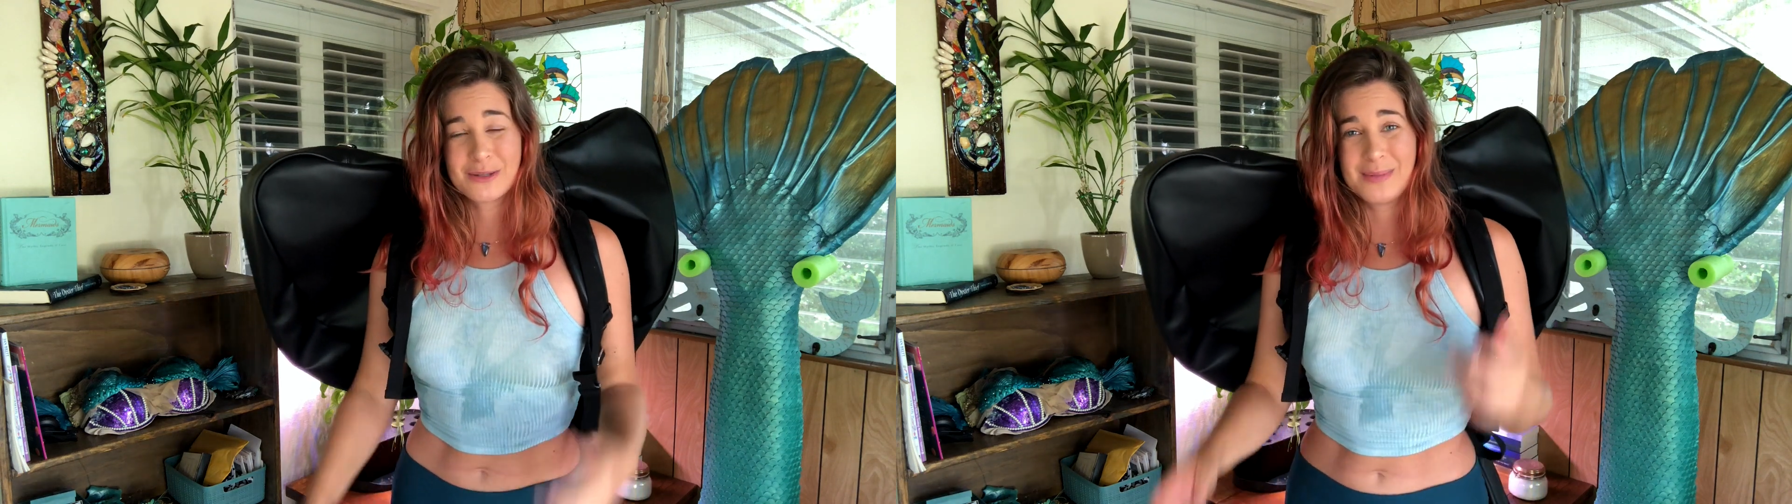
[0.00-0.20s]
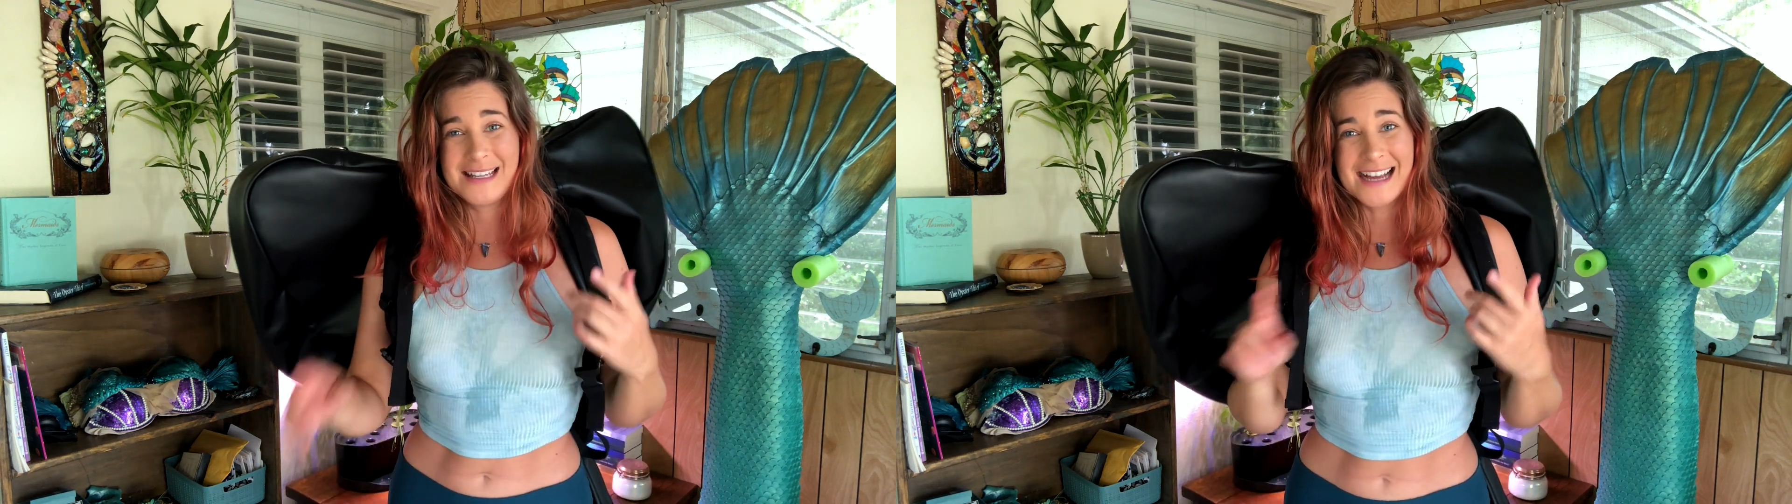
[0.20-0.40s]

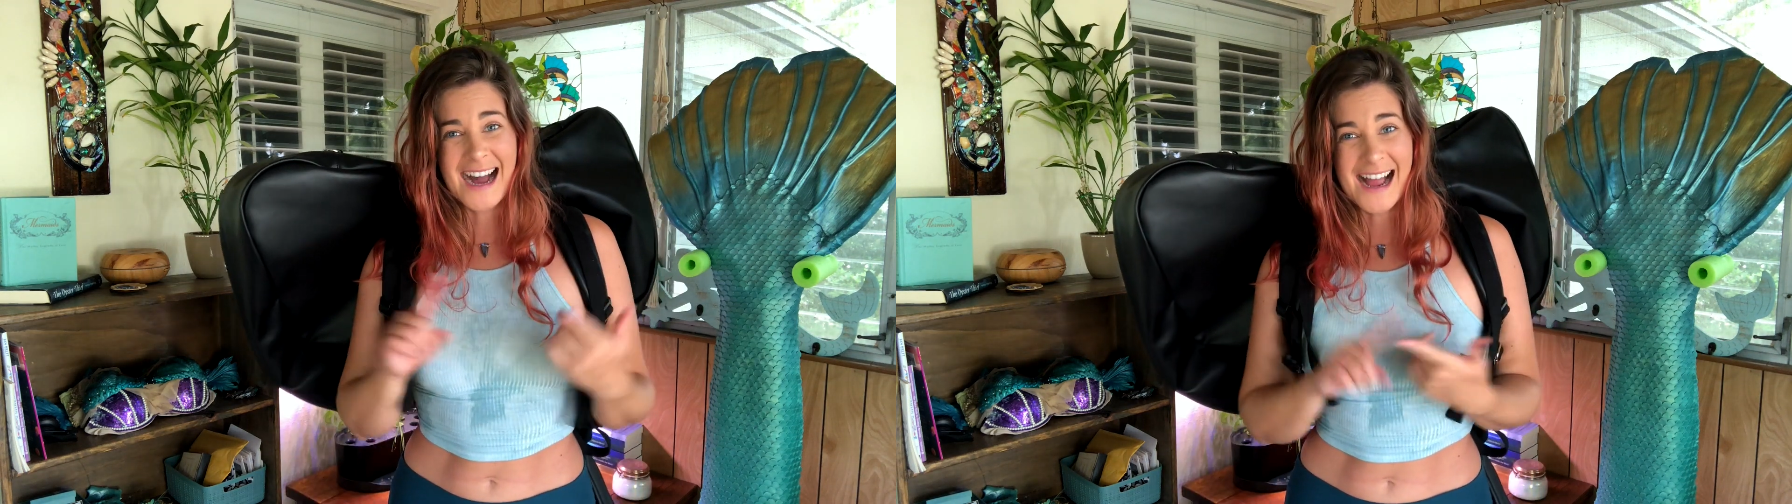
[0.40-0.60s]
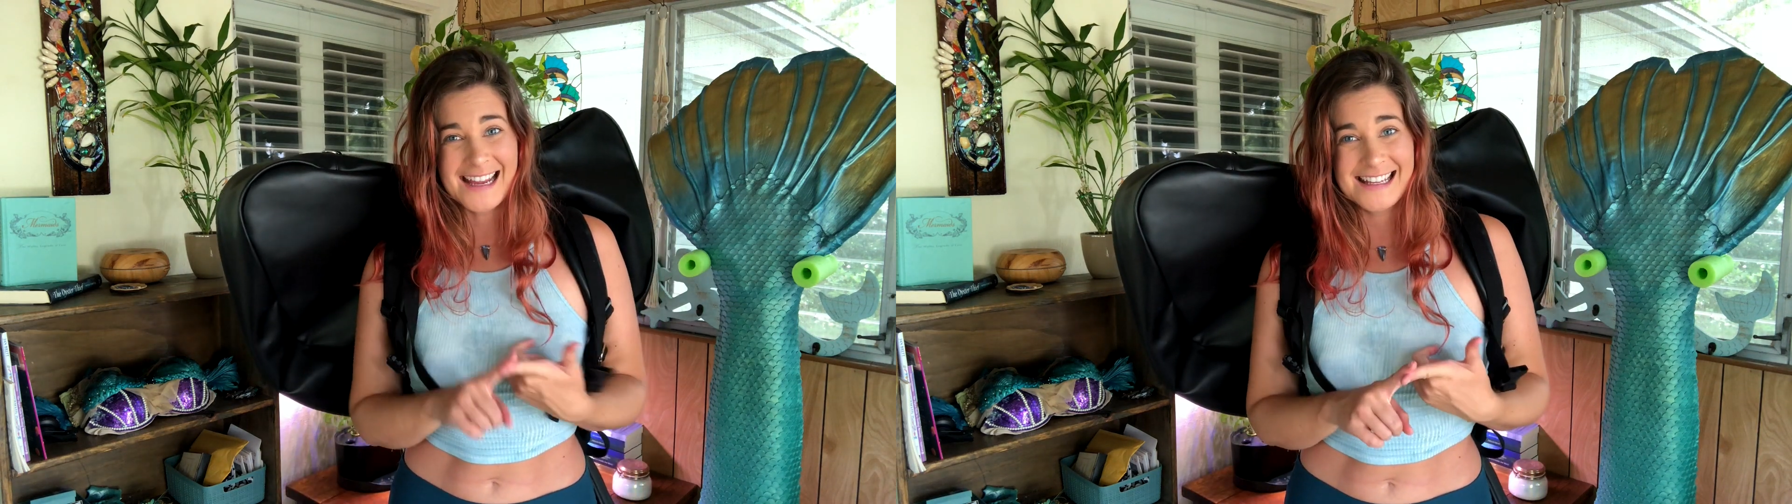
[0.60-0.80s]
to be
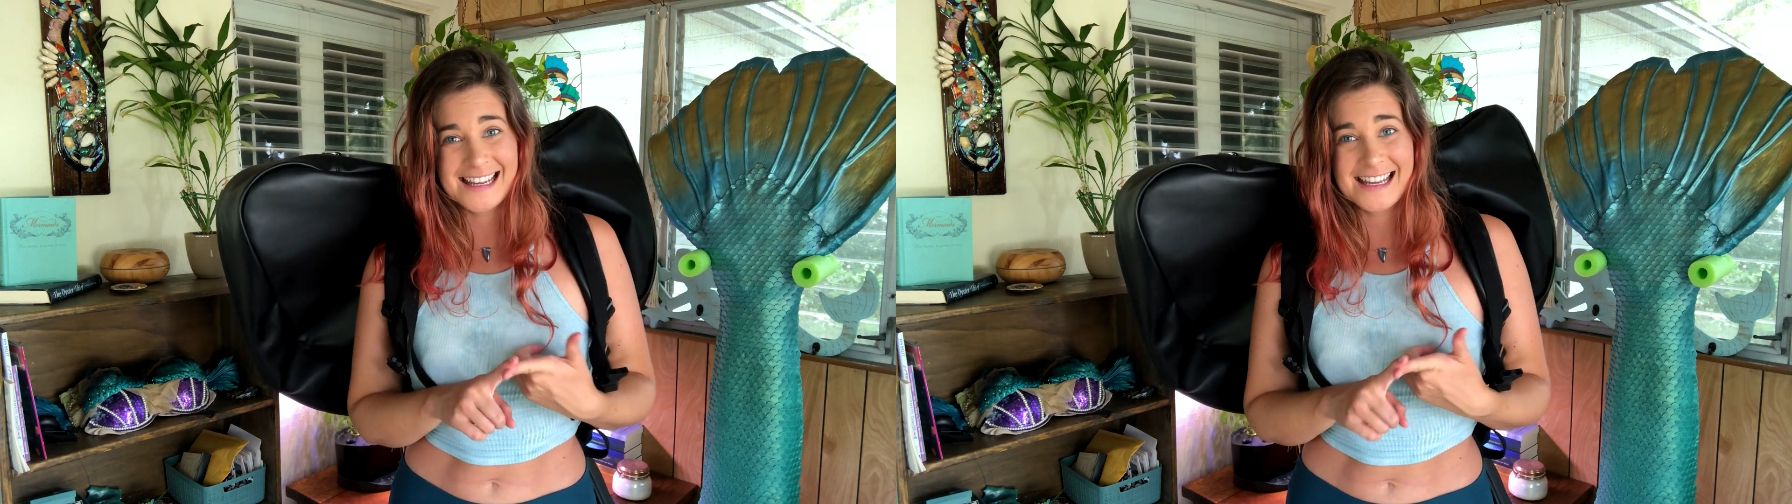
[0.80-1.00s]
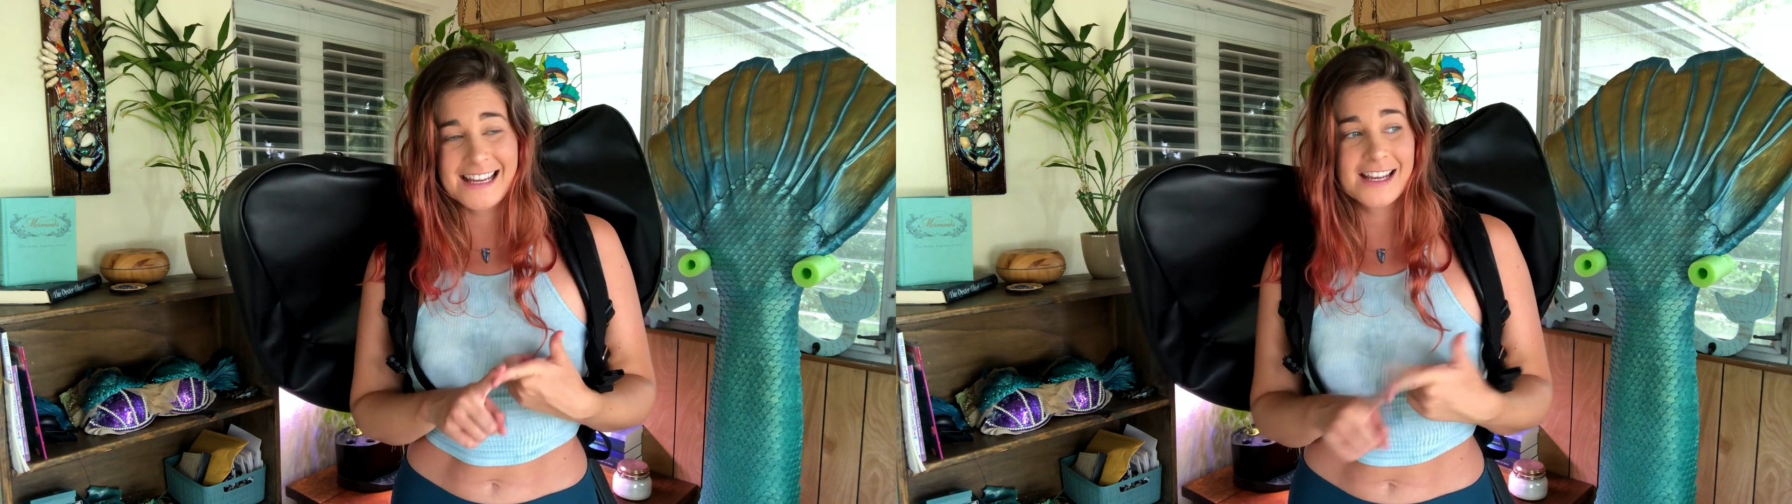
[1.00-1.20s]

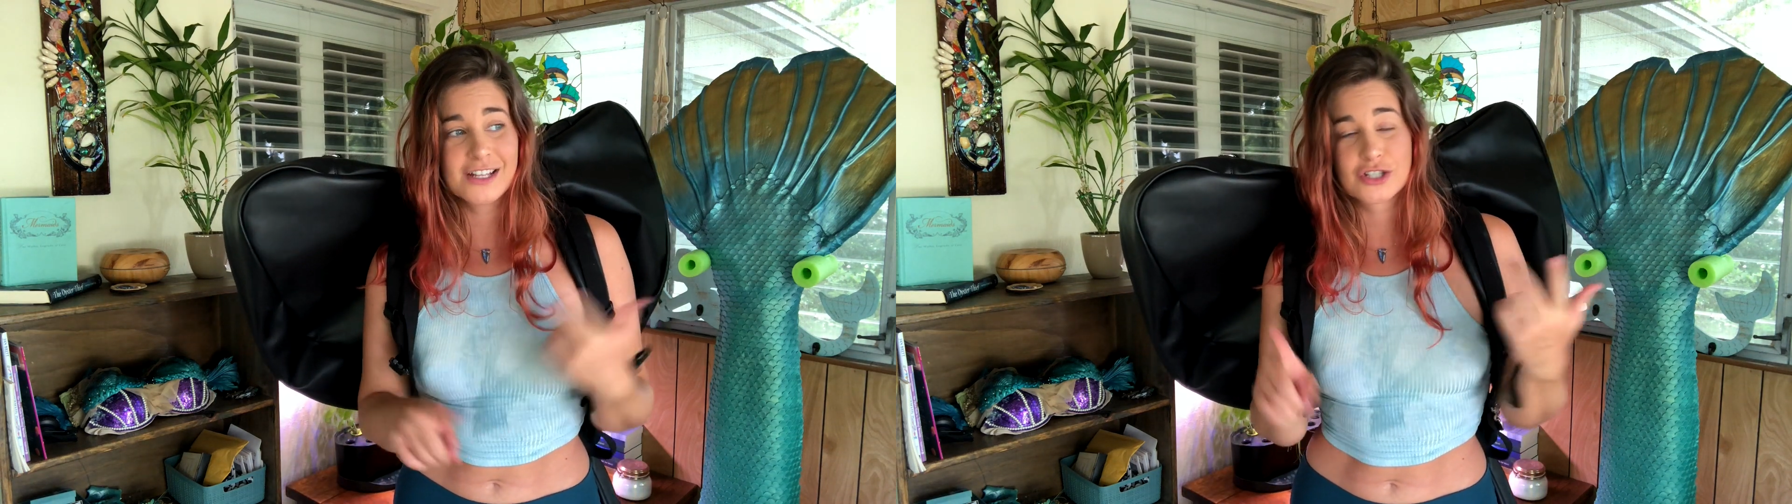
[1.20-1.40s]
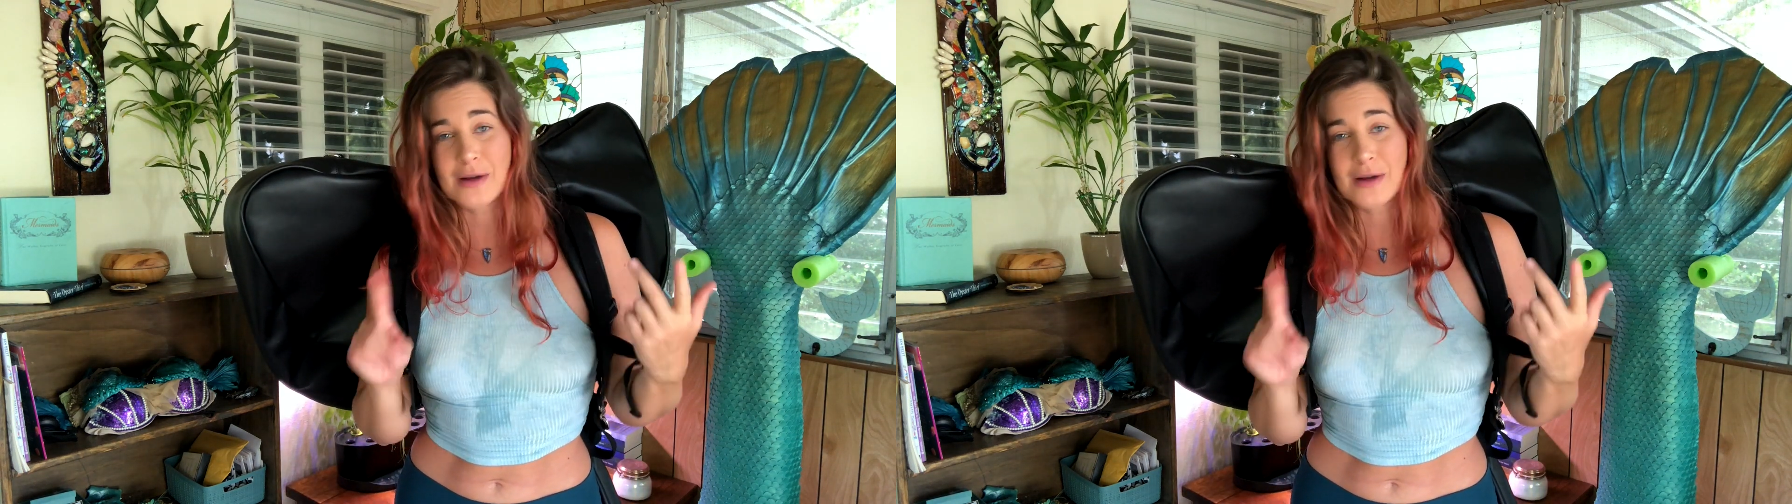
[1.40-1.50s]
hiking,